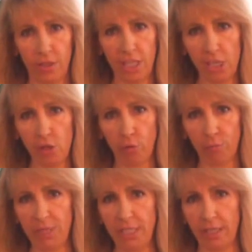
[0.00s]
the inner
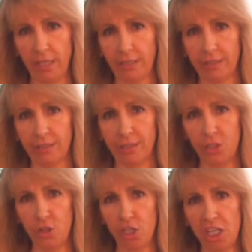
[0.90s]
being.
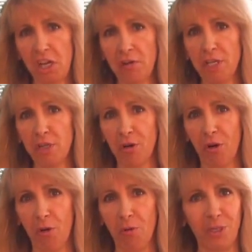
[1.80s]
You carry your
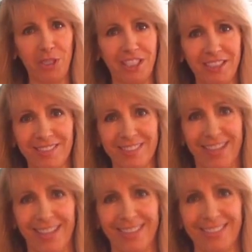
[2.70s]
home on the
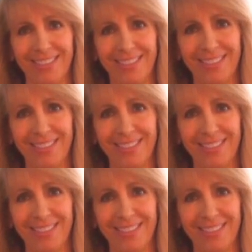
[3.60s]
inside.